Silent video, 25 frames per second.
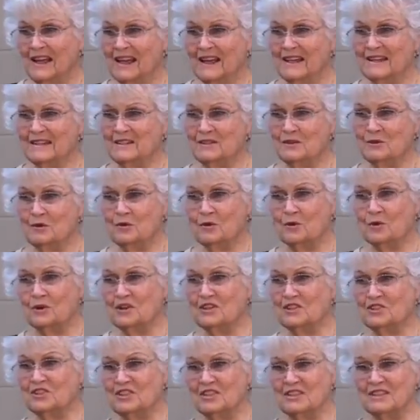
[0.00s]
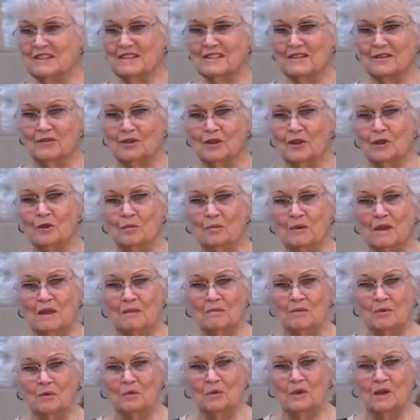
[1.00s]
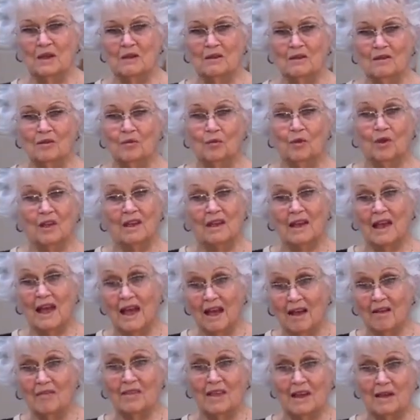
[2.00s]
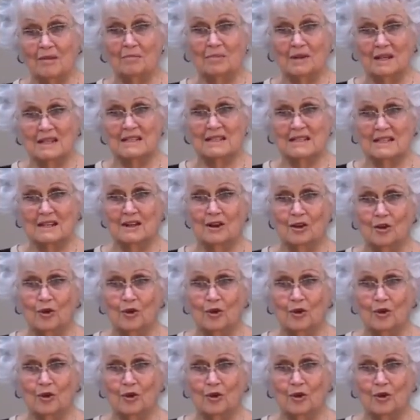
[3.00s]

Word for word: and so Christians of all people, we have that blessed